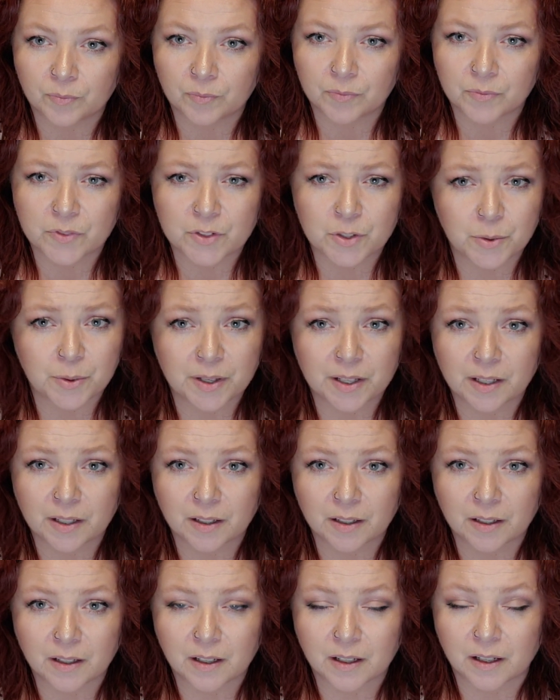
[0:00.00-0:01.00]

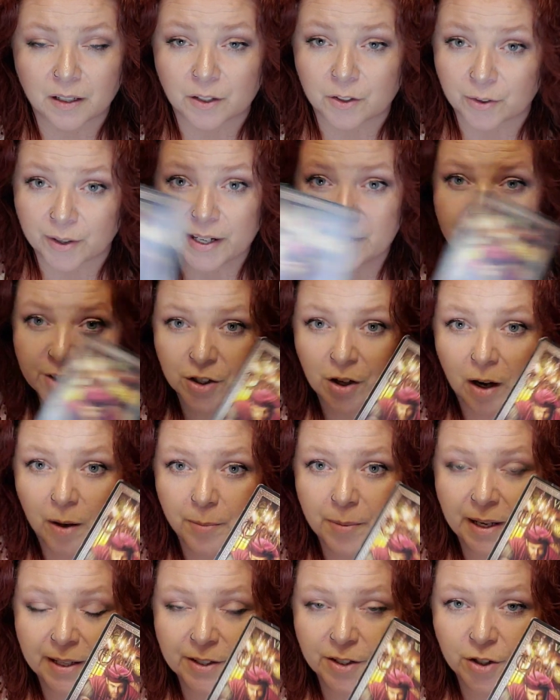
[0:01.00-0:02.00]
doing a great
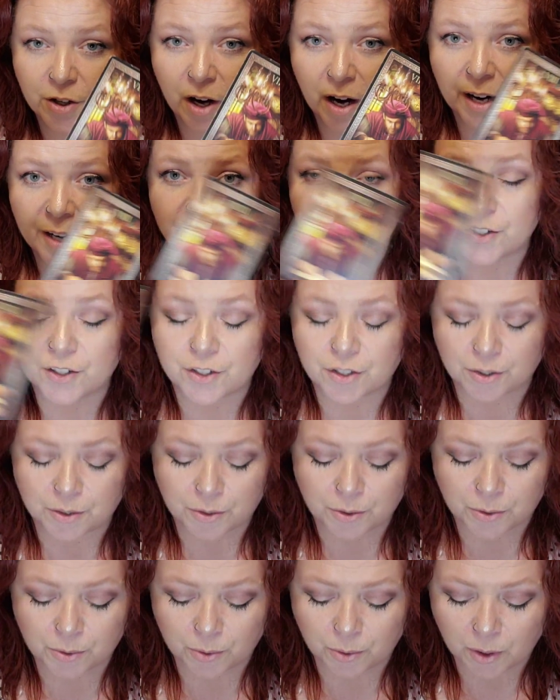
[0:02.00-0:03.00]
job at trying
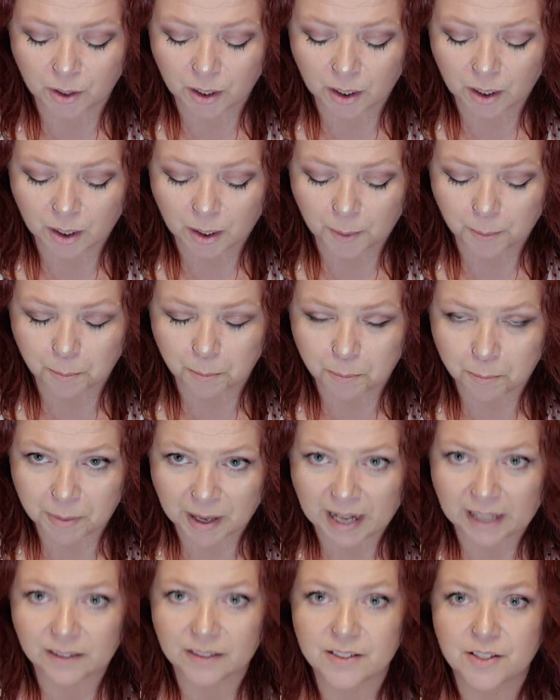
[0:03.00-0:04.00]
to
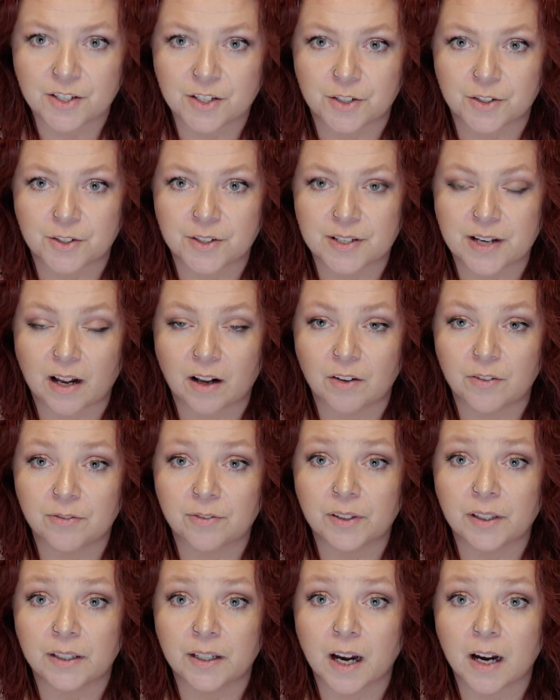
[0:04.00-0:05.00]
balance yourself
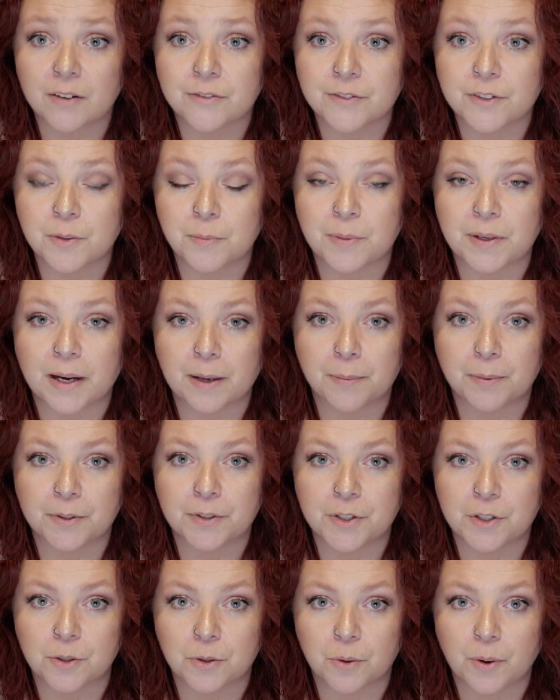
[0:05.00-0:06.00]
enough to be able
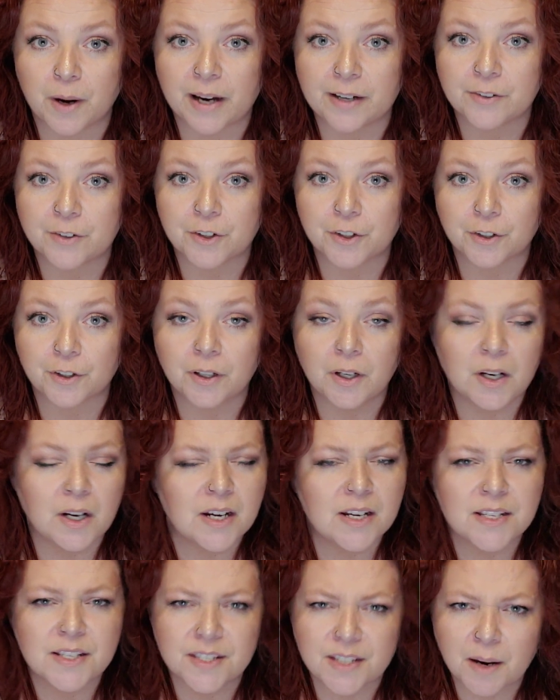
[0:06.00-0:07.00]
to enter
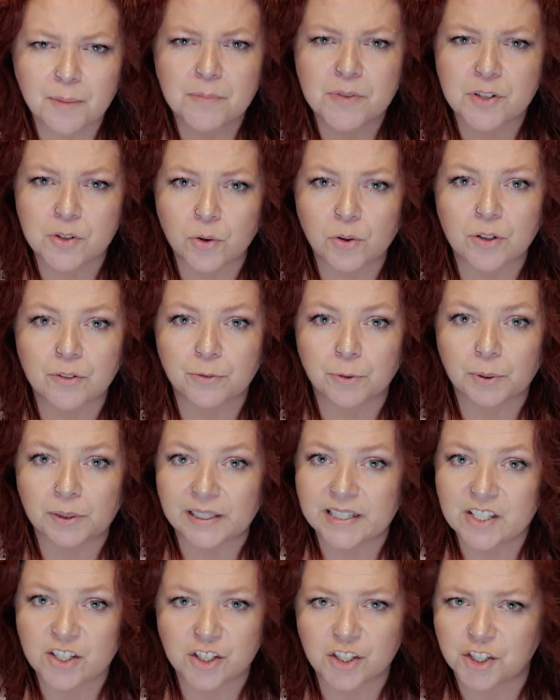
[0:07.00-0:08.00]
some sort of
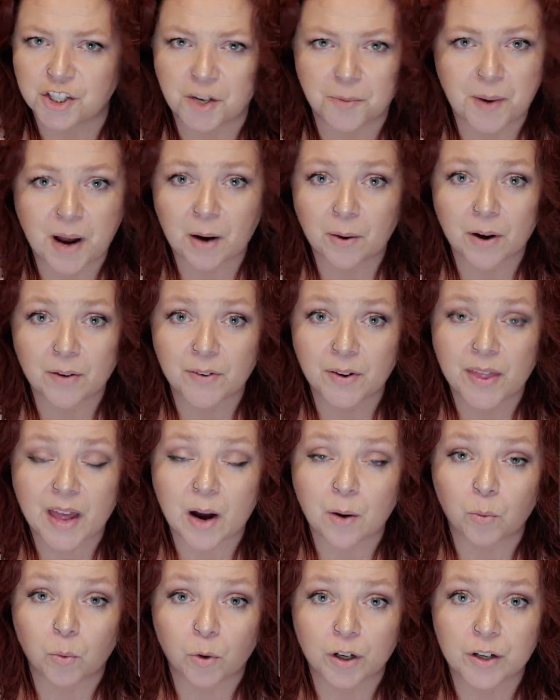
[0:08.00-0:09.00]
relationship, however
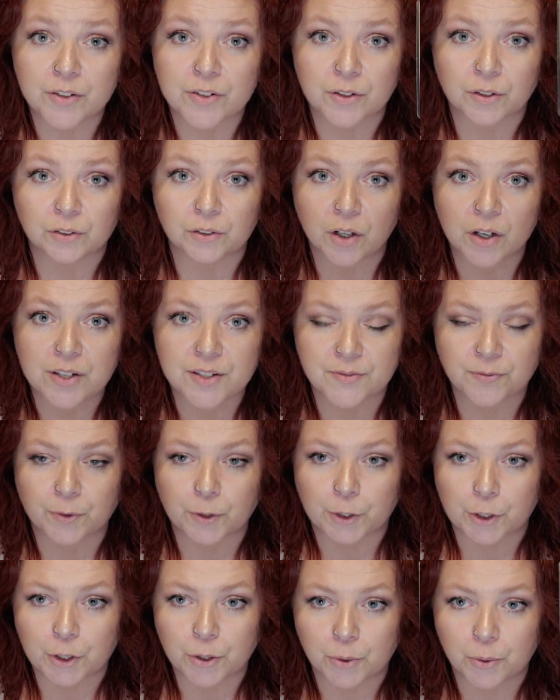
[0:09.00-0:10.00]
that works or looks for
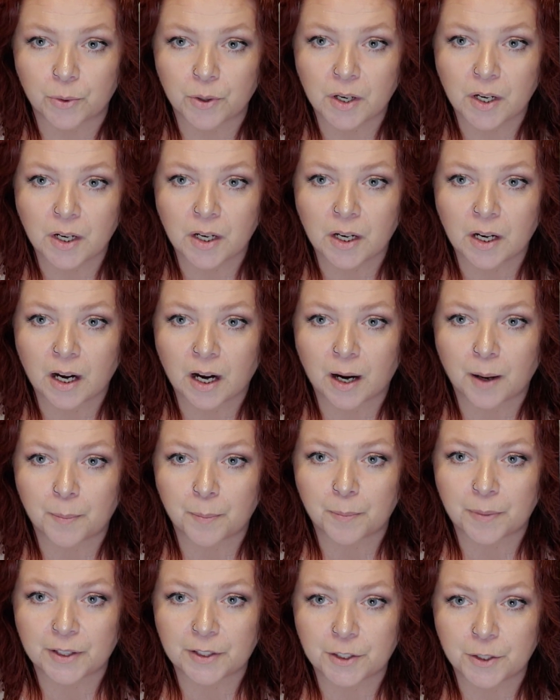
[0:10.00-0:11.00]
you.
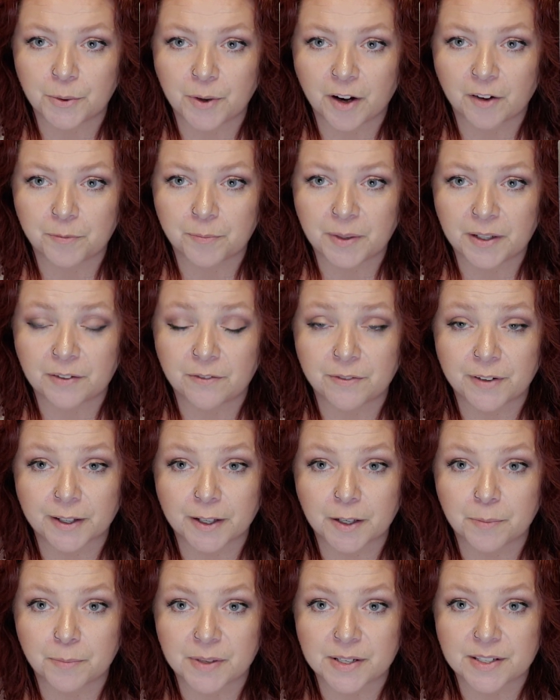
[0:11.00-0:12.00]
But you have been
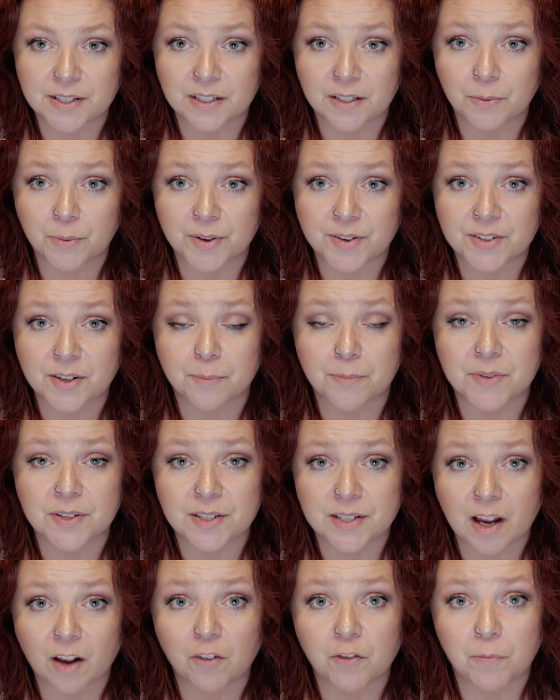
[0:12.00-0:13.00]
very busy with some
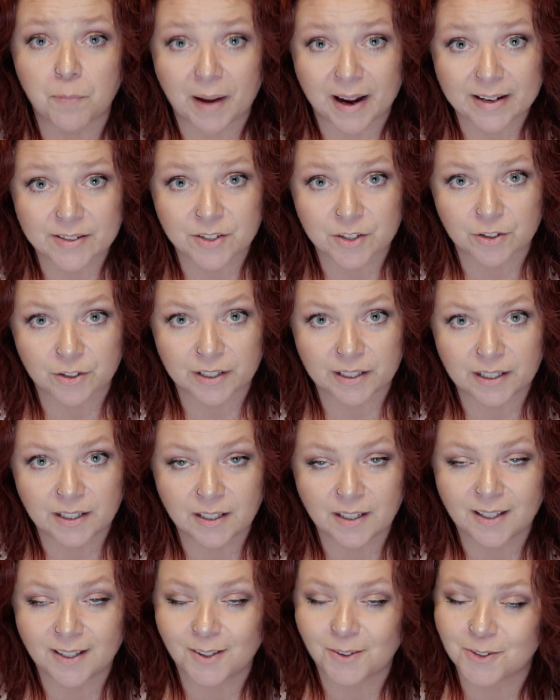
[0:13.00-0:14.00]
self-mastery,
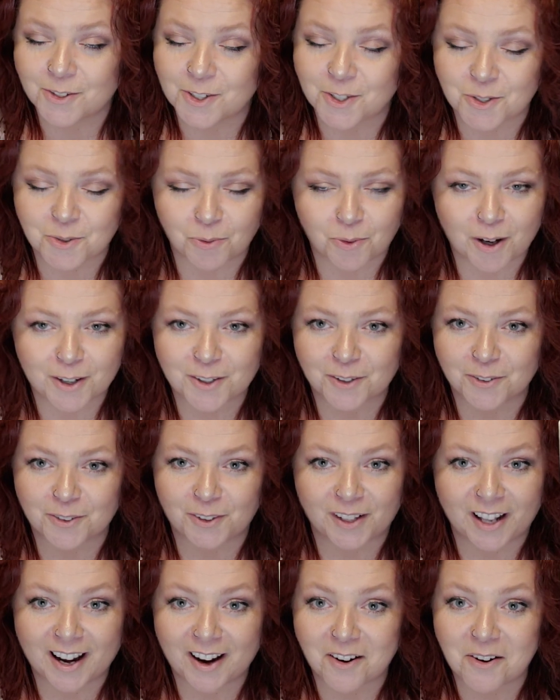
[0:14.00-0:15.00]
which is
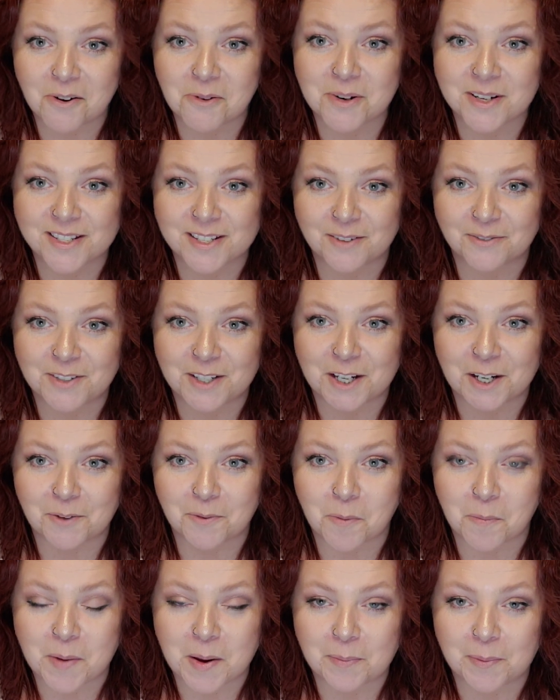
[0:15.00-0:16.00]
wonderful. I always love to hear
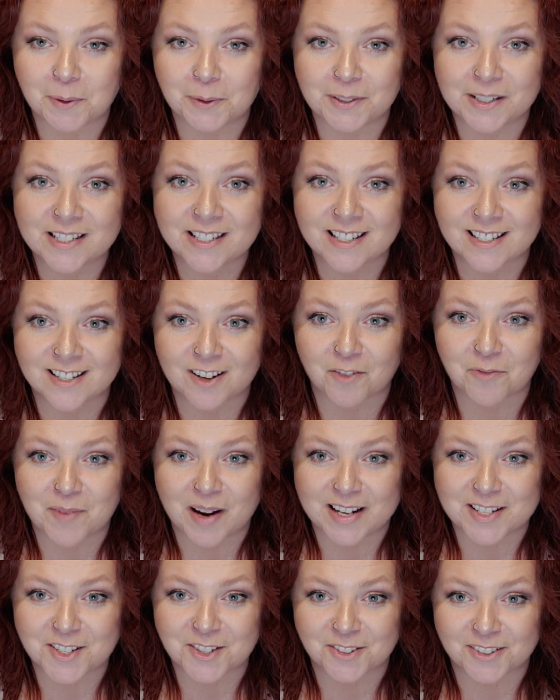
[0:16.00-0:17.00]
when people are into
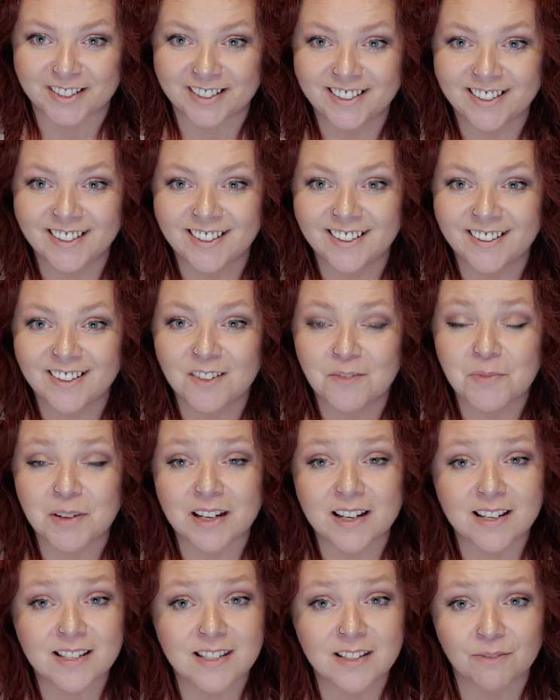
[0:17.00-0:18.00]
self-mastery,
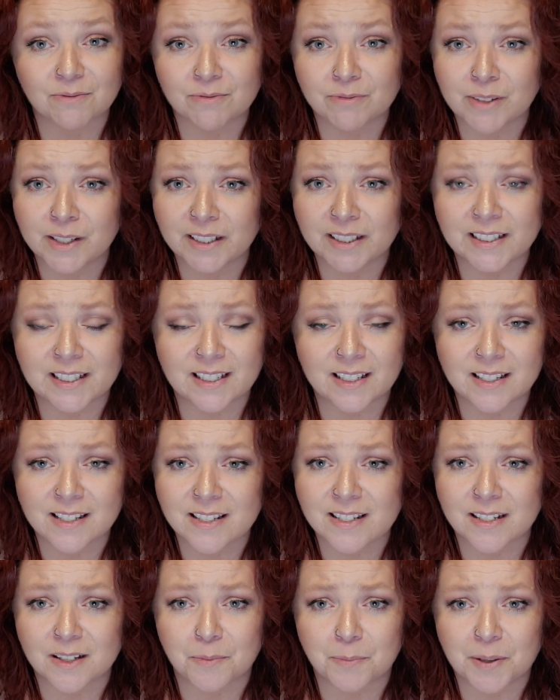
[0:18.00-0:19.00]
because it really is
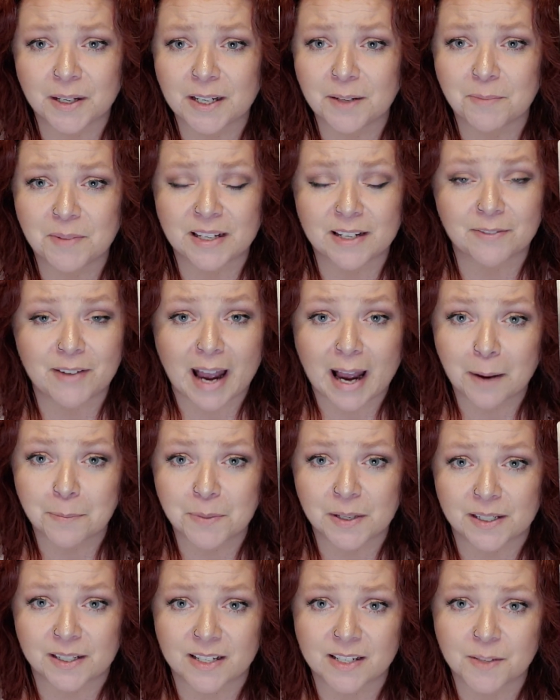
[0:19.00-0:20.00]
the epitome of
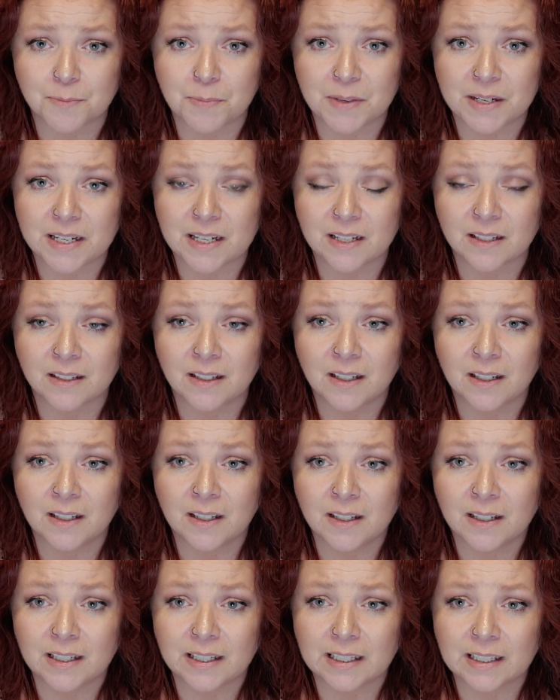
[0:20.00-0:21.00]
happiness, being
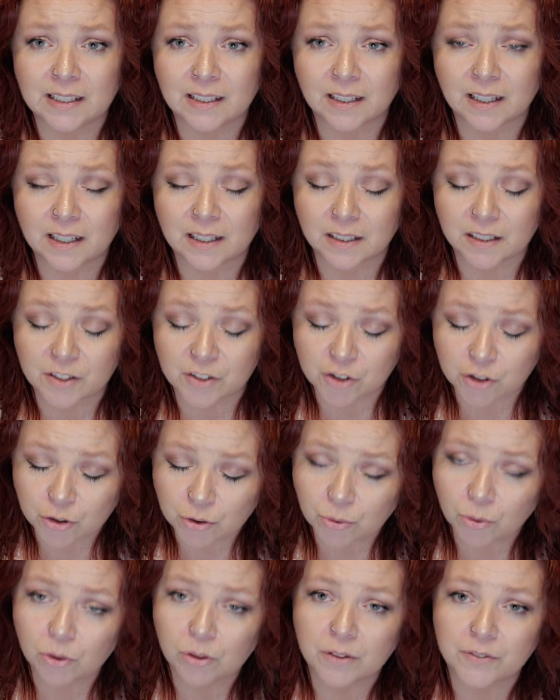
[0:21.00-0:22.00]
in
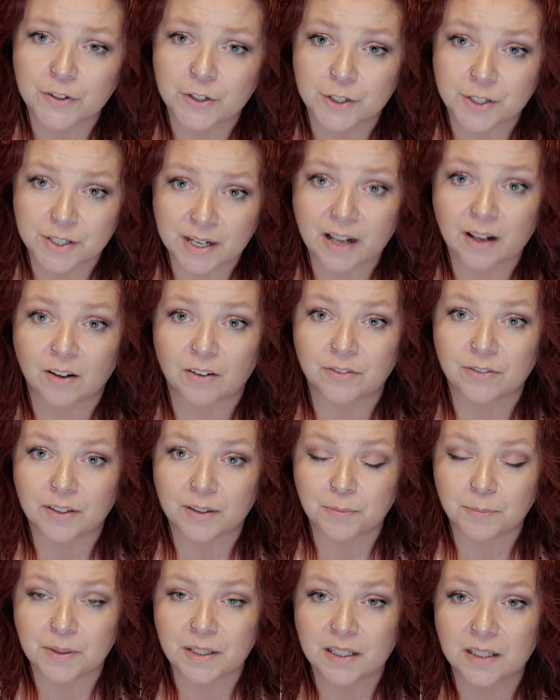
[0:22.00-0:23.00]
control of yourself
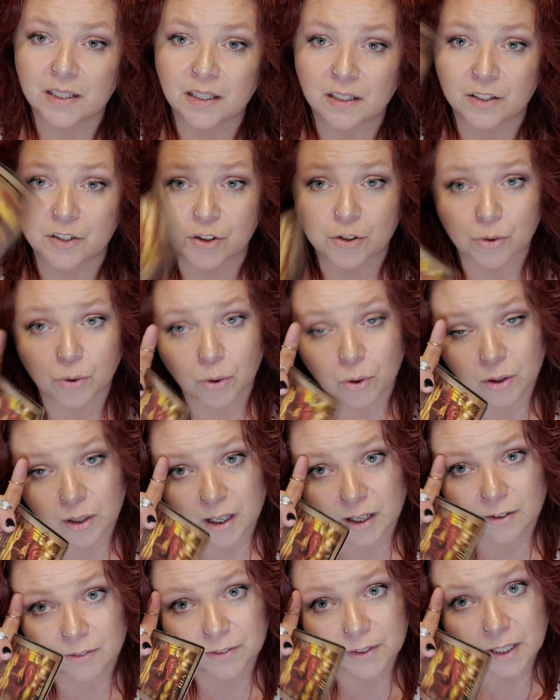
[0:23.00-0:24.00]
and being in control
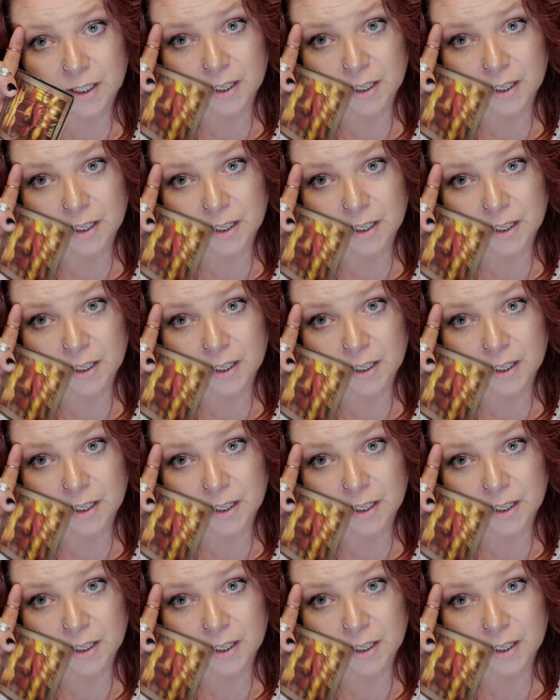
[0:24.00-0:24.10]
of